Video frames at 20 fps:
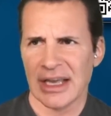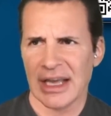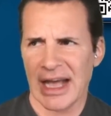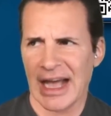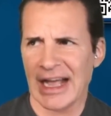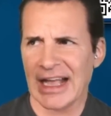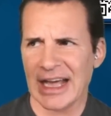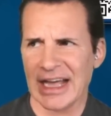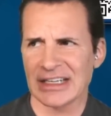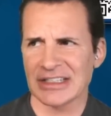
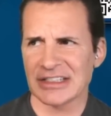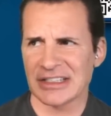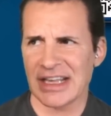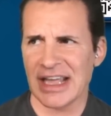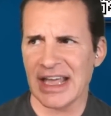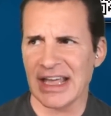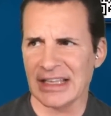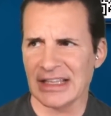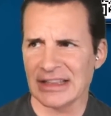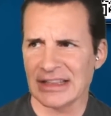I got to
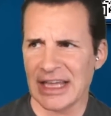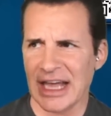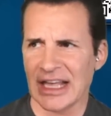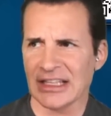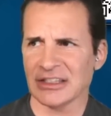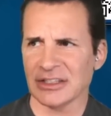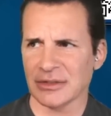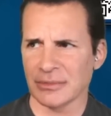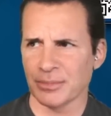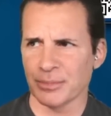say,
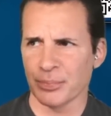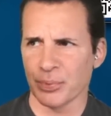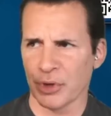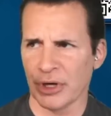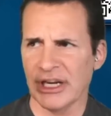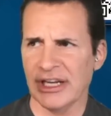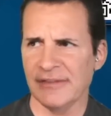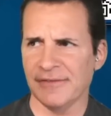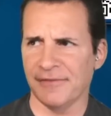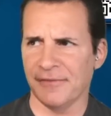that's
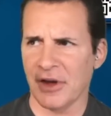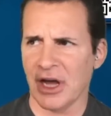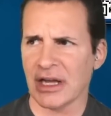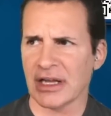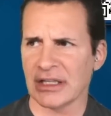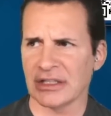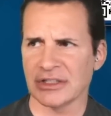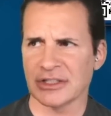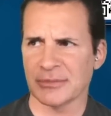pretty fucking